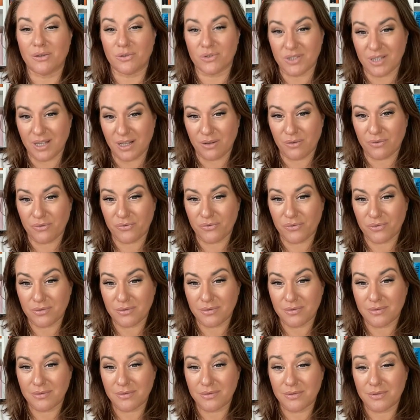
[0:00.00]
yourself.
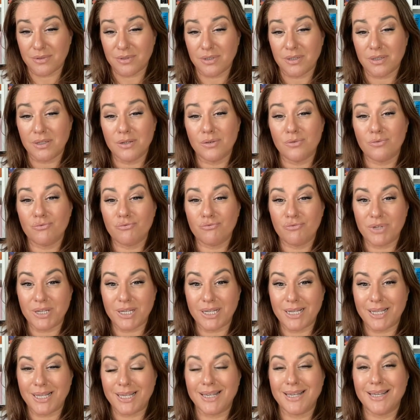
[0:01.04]

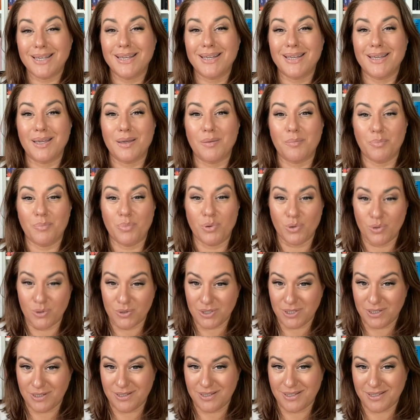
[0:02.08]
Really
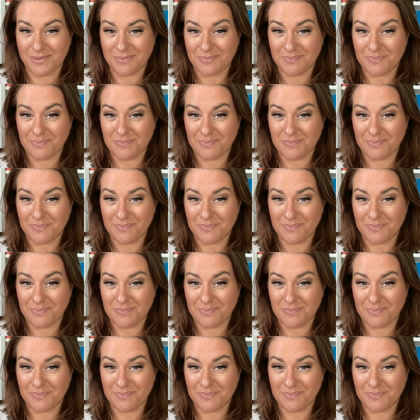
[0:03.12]
important.